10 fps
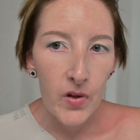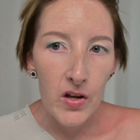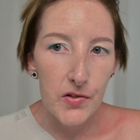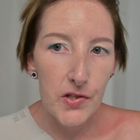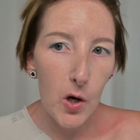
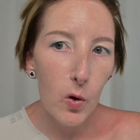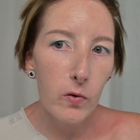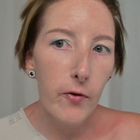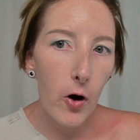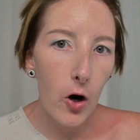So
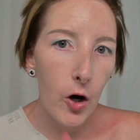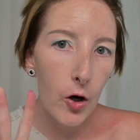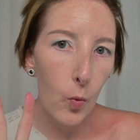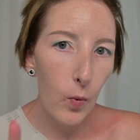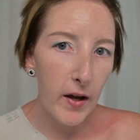
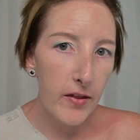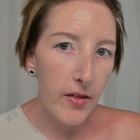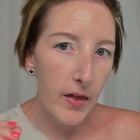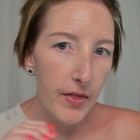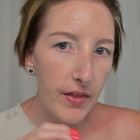far with
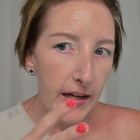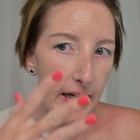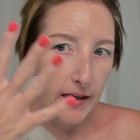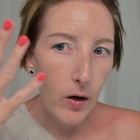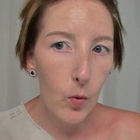
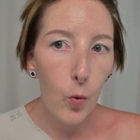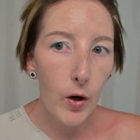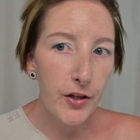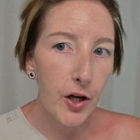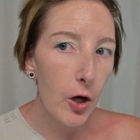the
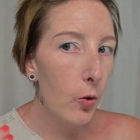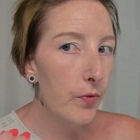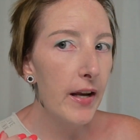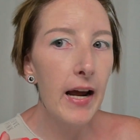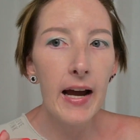one coat
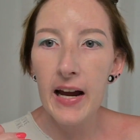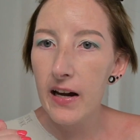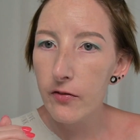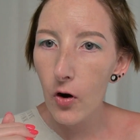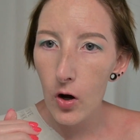that I
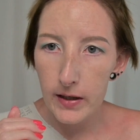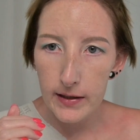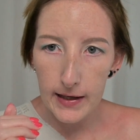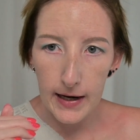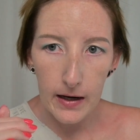have on
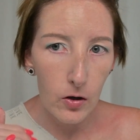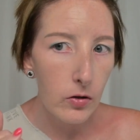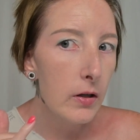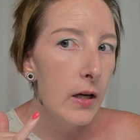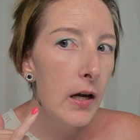it
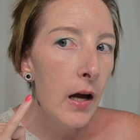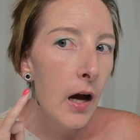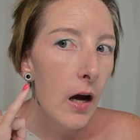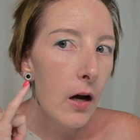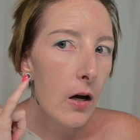now,
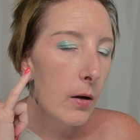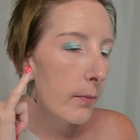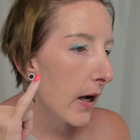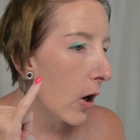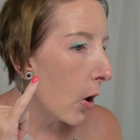
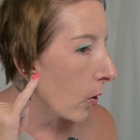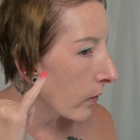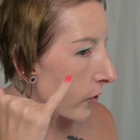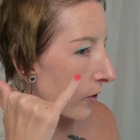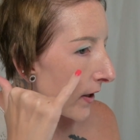
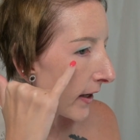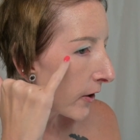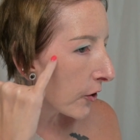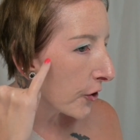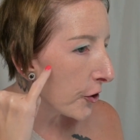over
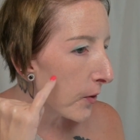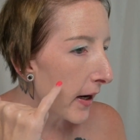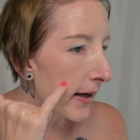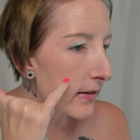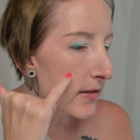here you
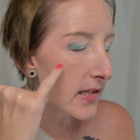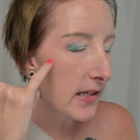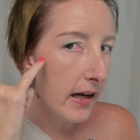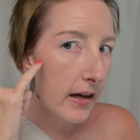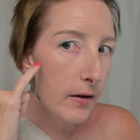can
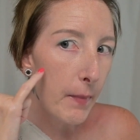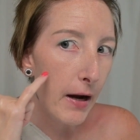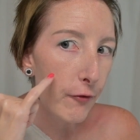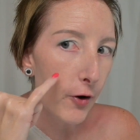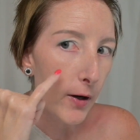see
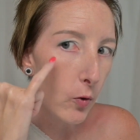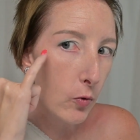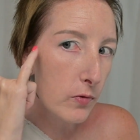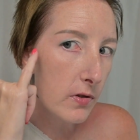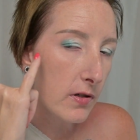my
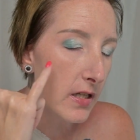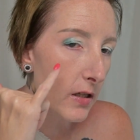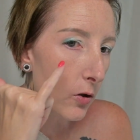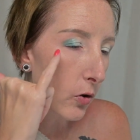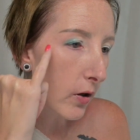freckles
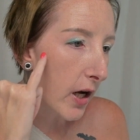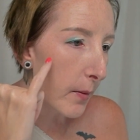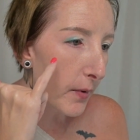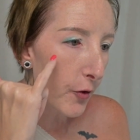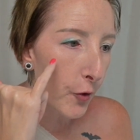still
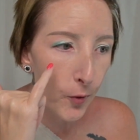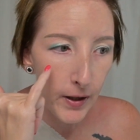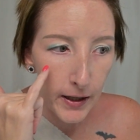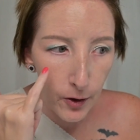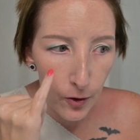coming through
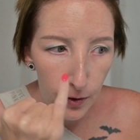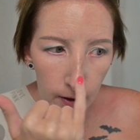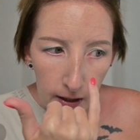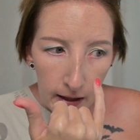here,